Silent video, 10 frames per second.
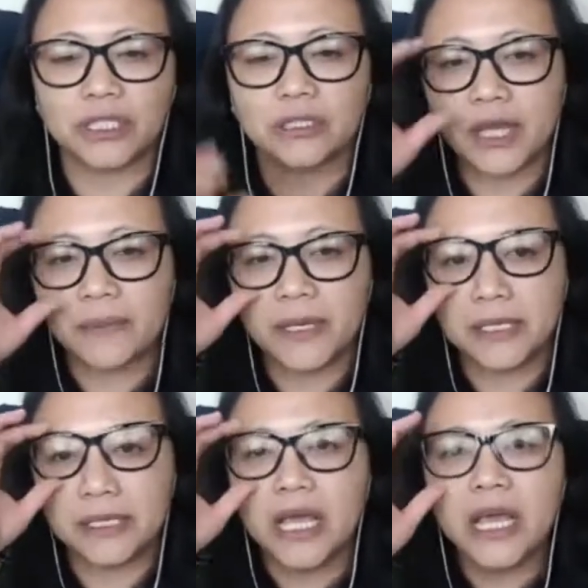So that
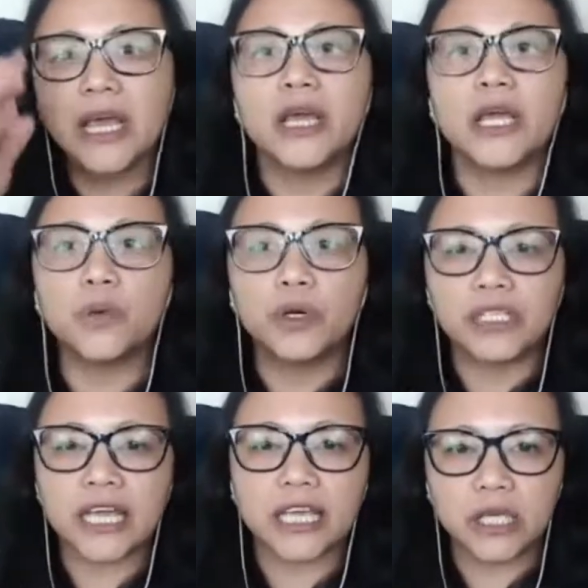means it would
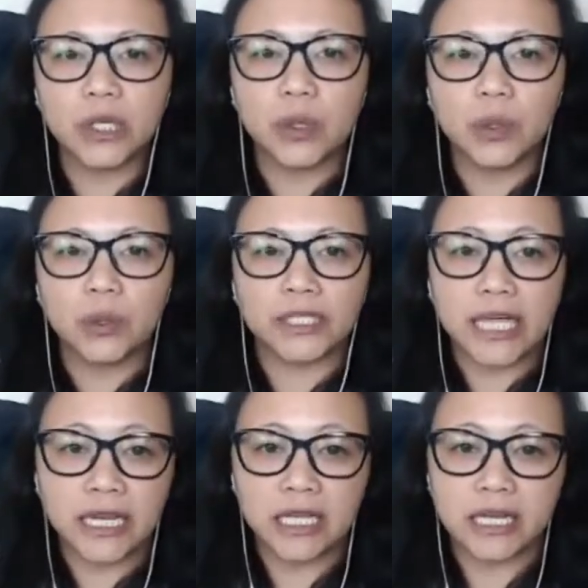take you
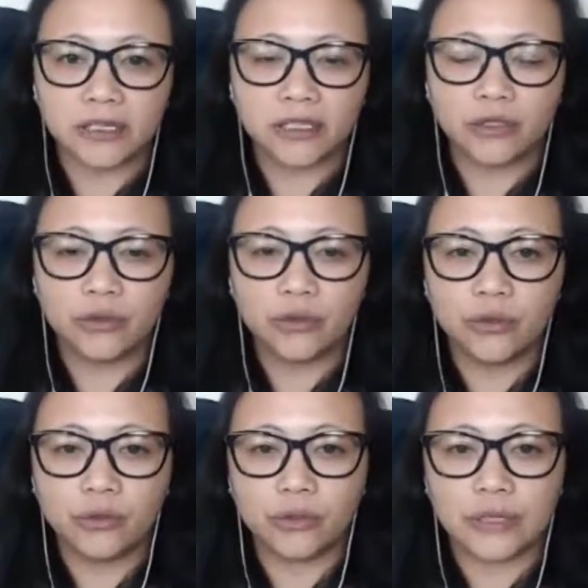10 years
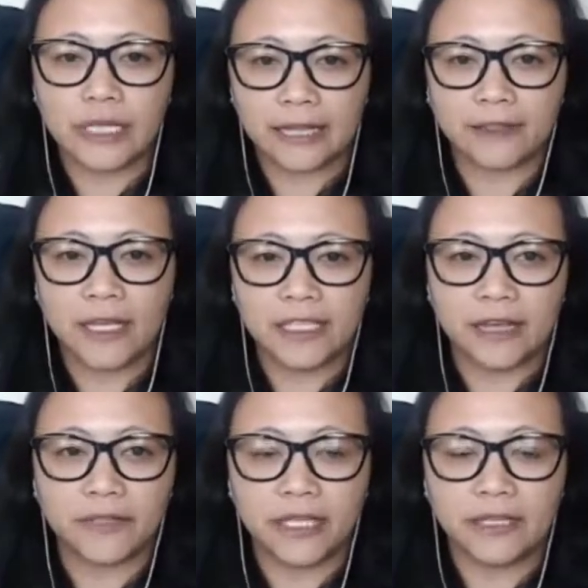to get the
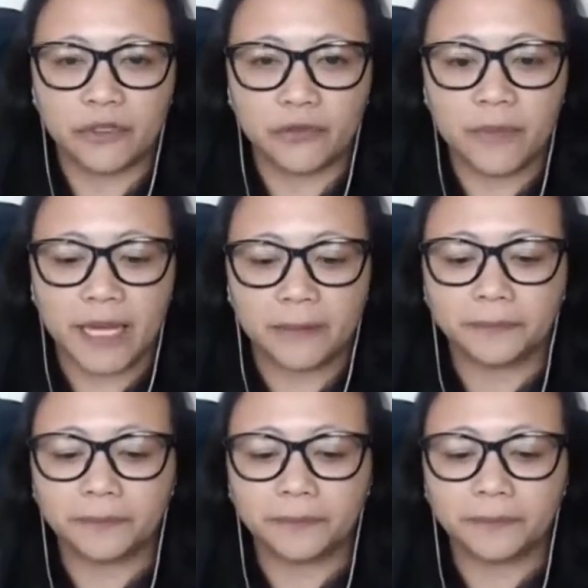indefinite leave to remain.